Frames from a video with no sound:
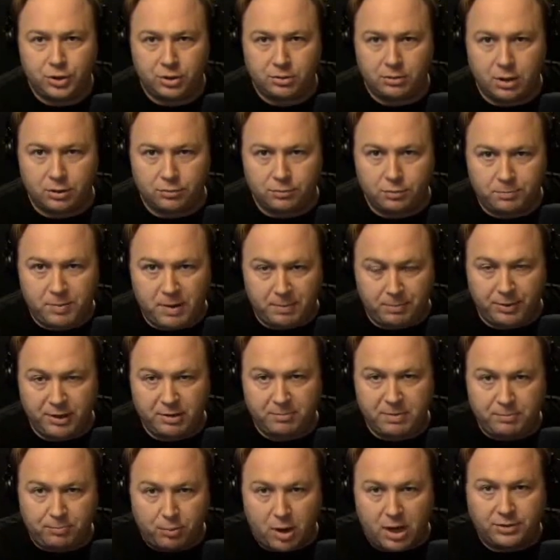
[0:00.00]
Do people
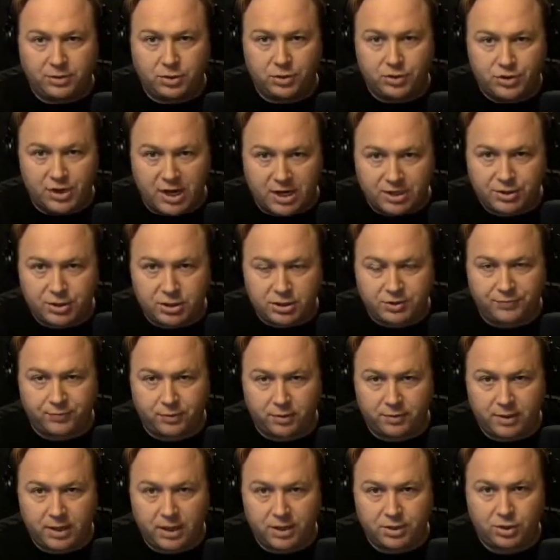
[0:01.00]
need to be brought to justice
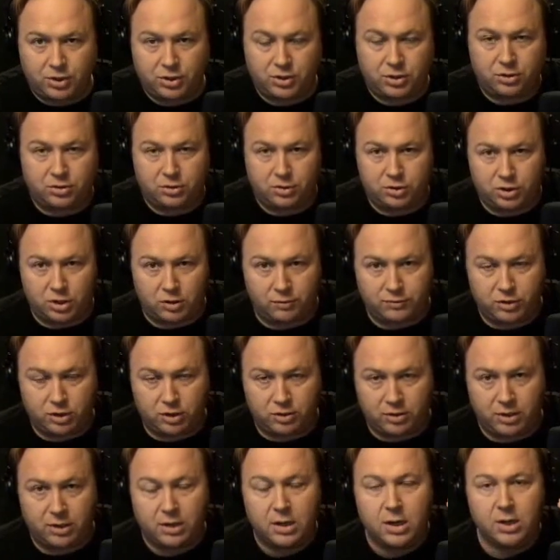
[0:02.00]
for this so
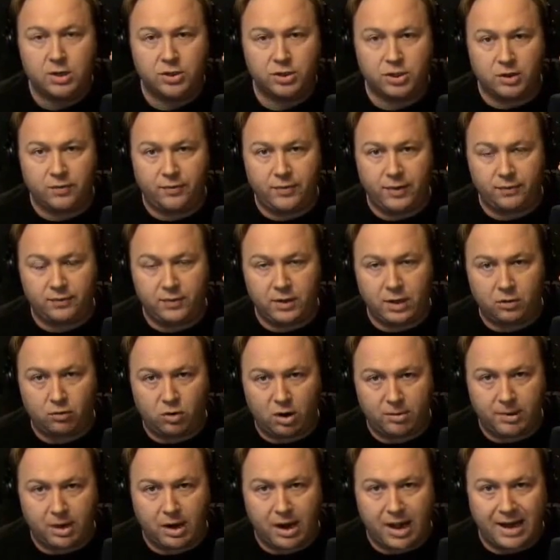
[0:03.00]
that the
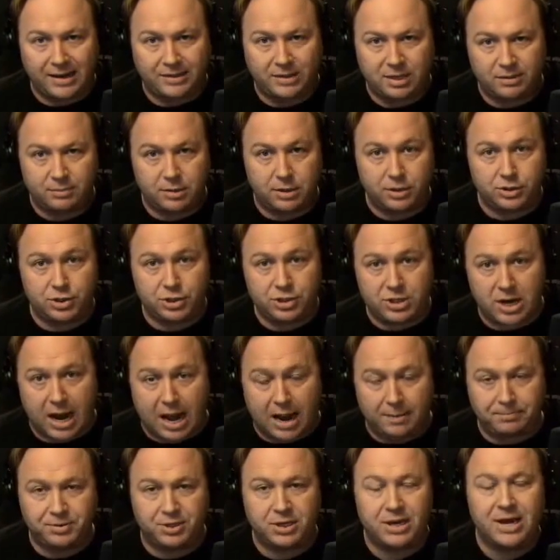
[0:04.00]
criminal activity
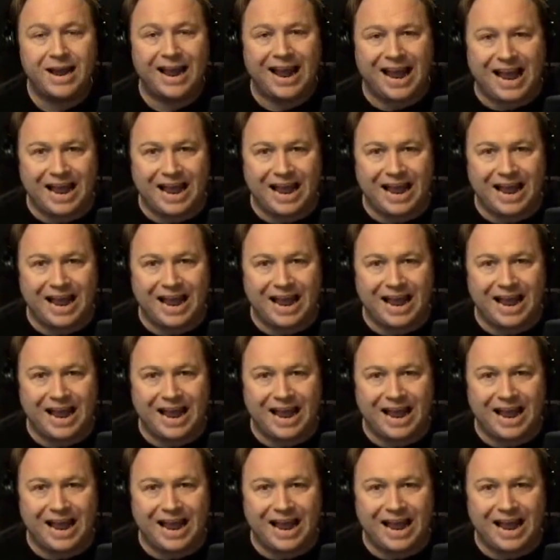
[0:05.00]
stops?